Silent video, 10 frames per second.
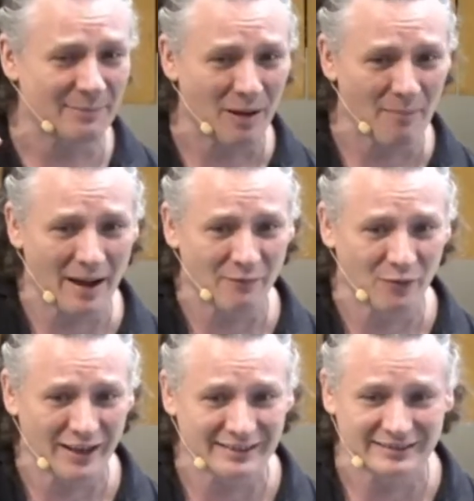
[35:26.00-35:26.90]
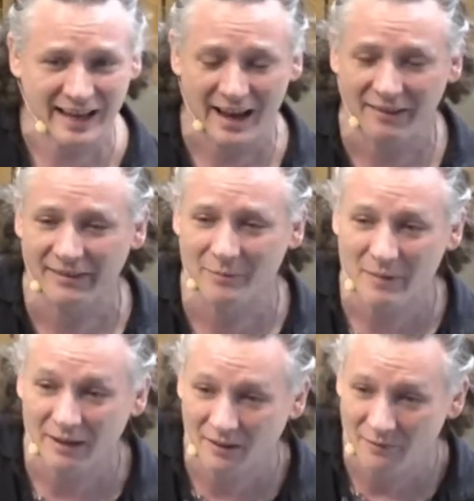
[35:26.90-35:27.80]
on my friend's tail in the
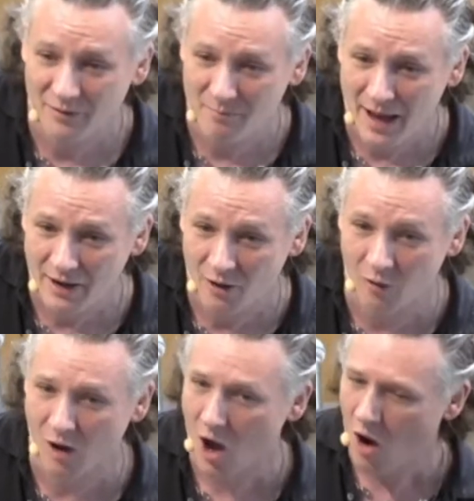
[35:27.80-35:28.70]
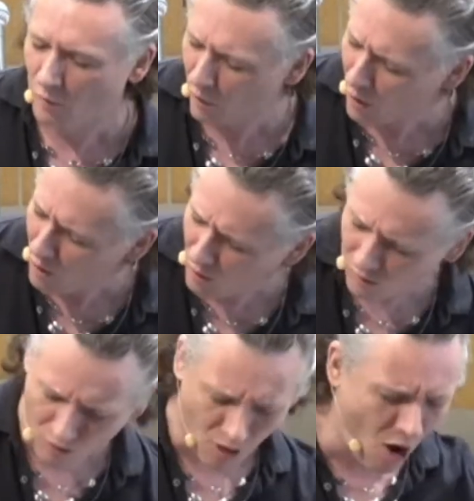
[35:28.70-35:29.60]
middle of the meadow.
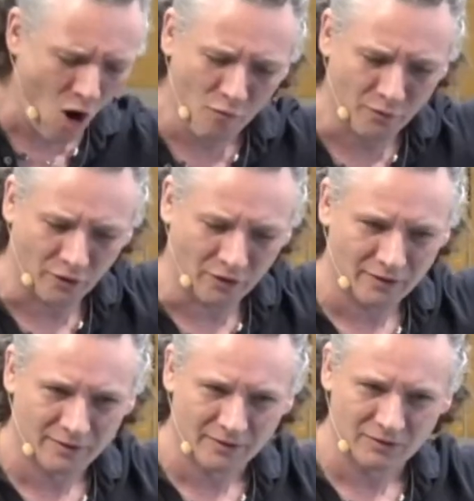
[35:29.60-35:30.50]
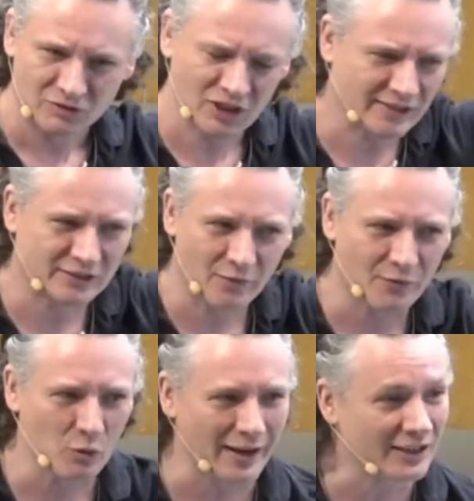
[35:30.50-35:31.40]
Roll over just a
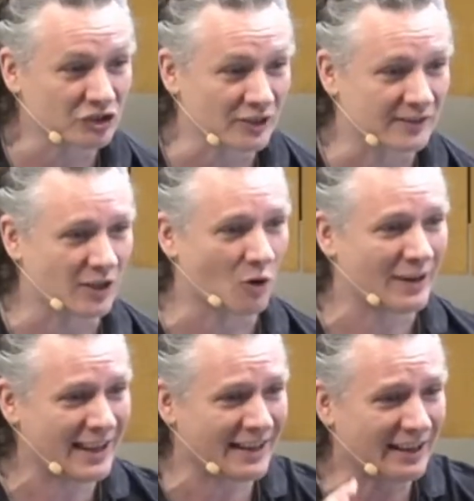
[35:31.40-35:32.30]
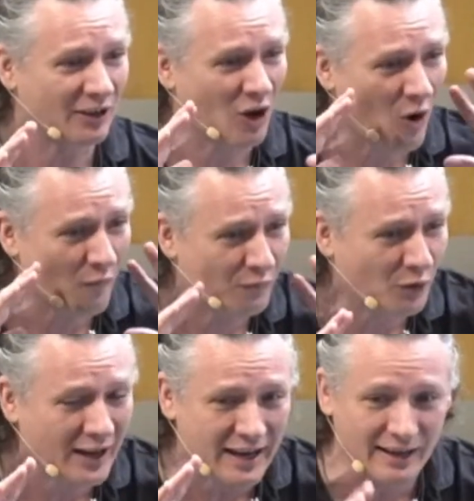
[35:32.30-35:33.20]
few inches so he can go
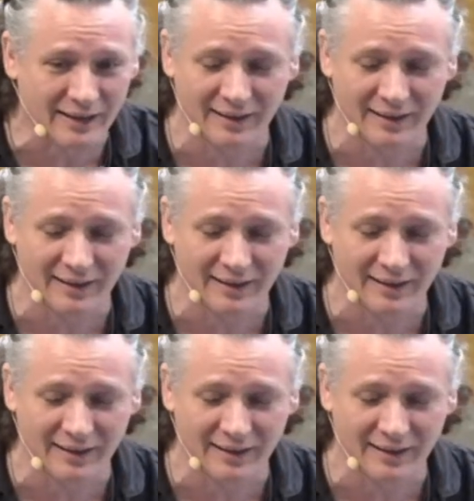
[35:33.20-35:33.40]
free."